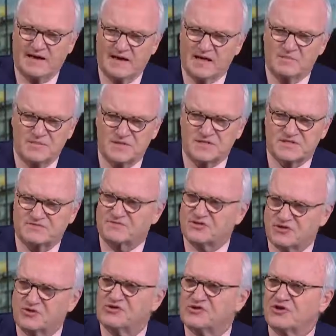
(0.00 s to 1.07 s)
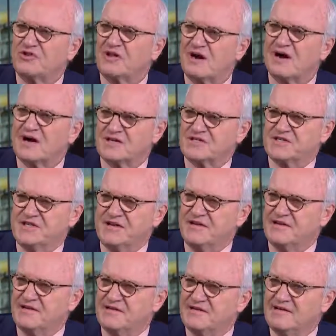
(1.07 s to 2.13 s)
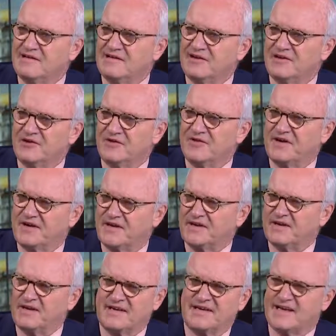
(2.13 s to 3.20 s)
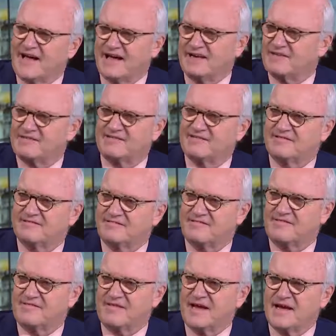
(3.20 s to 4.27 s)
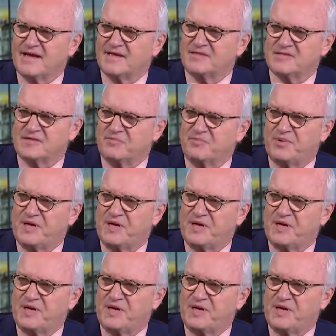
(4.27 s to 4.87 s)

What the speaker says: elements of social arson. You know, they can ignite things and